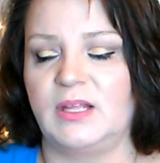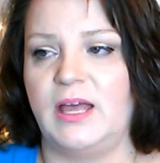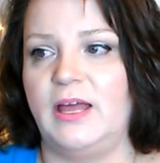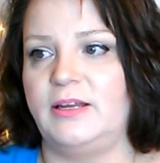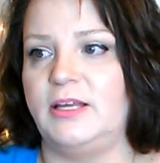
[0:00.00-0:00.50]

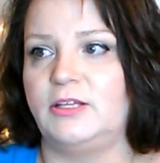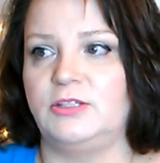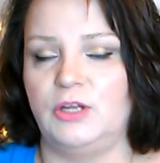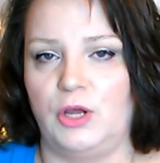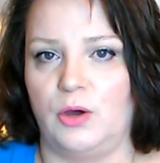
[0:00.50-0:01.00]
And
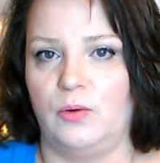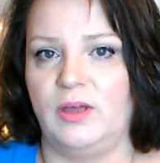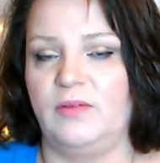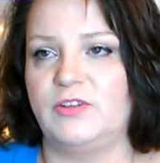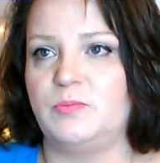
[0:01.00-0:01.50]

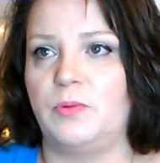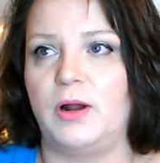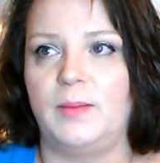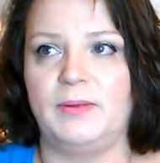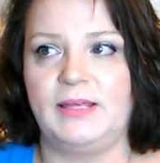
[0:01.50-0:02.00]
if it's
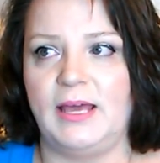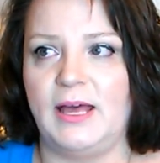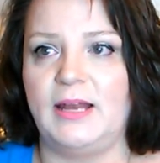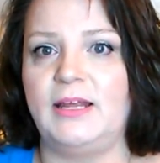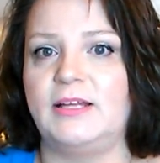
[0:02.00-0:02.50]
brought up
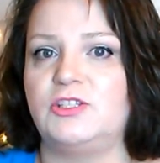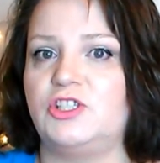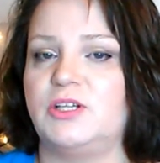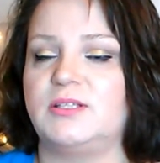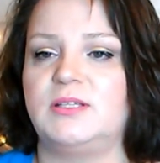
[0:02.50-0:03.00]
again,
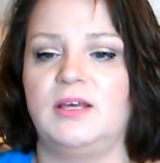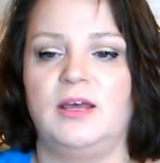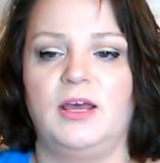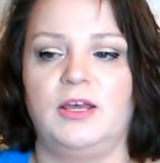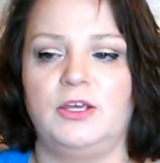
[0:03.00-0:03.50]
it's just,
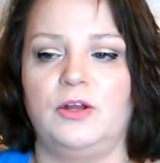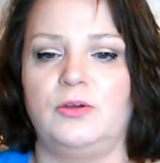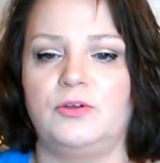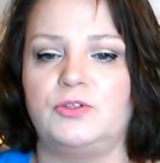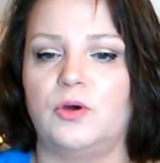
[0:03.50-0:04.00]

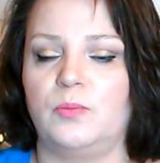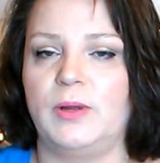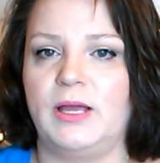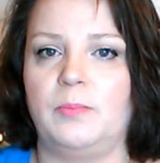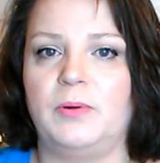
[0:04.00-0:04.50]
you don't
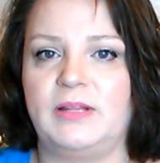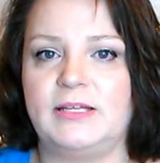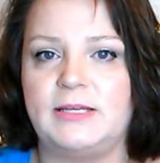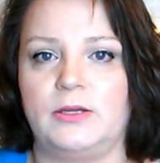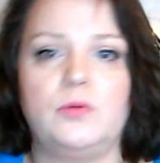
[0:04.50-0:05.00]
bring up what
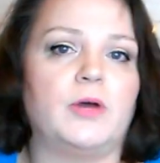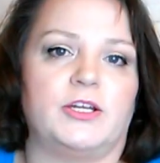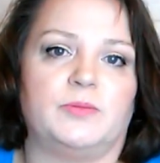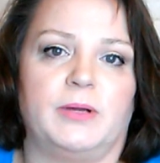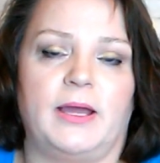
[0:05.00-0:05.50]
they tell you
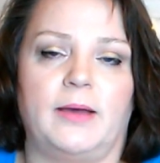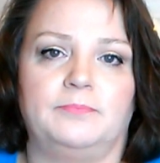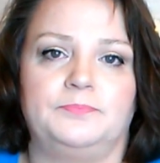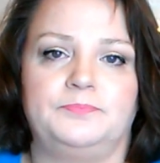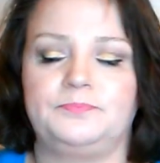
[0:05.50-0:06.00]
not to bring up.